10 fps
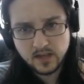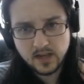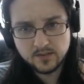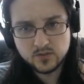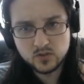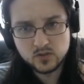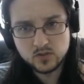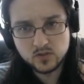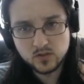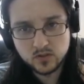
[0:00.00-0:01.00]

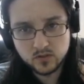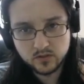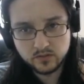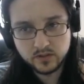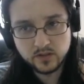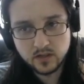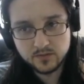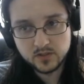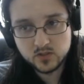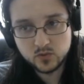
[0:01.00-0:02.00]
after the
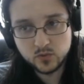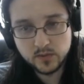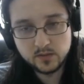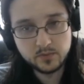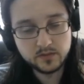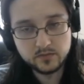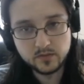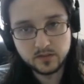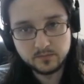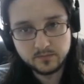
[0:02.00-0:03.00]
obvious queen
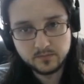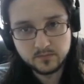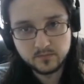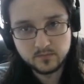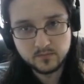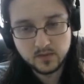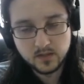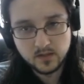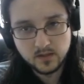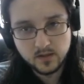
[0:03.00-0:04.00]
b3,
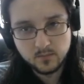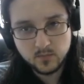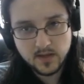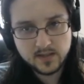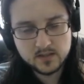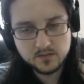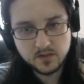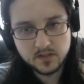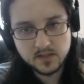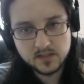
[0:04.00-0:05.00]
black has a
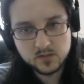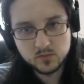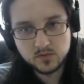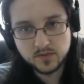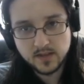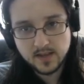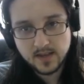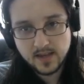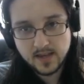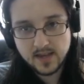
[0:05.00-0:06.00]
very nice move,
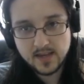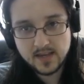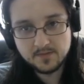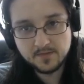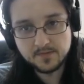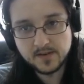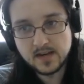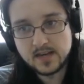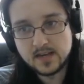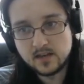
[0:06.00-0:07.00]

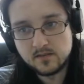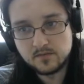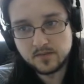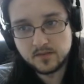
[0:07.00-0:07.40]
a5.